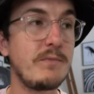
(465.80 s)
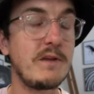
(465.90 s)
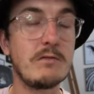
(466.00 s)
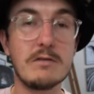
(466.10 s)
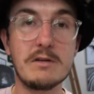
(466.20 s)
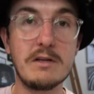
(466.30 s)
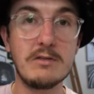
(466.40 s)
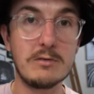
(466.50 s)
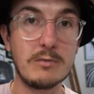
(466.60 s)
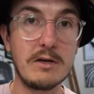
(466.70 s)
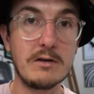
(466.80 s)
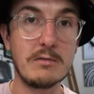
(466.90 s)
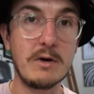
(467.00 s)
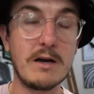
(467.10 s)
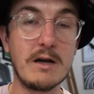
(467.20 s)
it really is a win
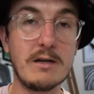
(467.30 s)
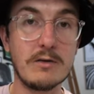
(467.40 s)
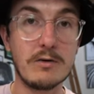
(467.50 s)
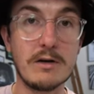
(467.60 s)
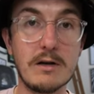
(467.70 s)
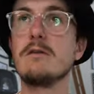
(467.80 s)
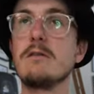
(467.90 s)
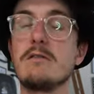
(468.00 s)
no matter how you look at it. The